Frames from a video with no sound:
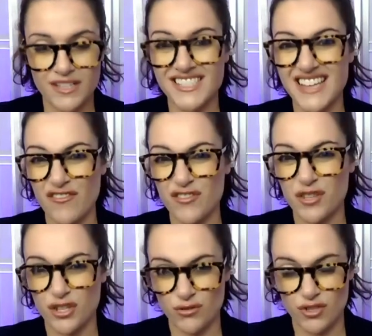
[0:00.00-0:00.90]
the seventh
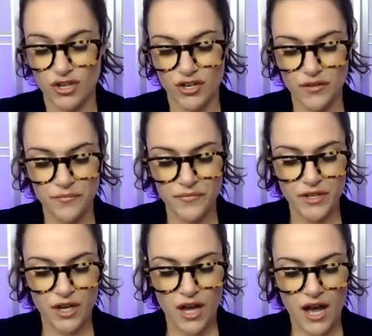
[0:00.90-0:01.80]
accuser,
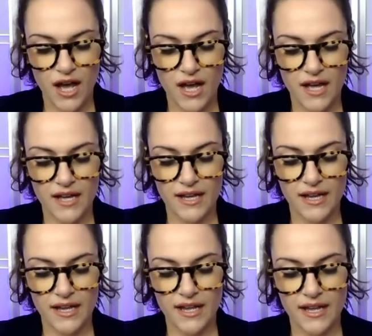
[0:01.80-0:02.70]
uh,
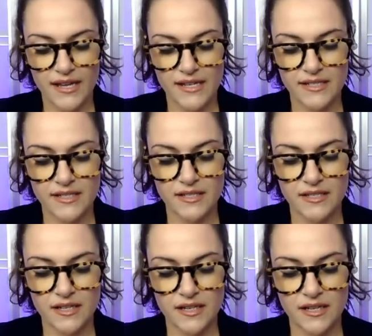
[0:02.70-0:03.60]
is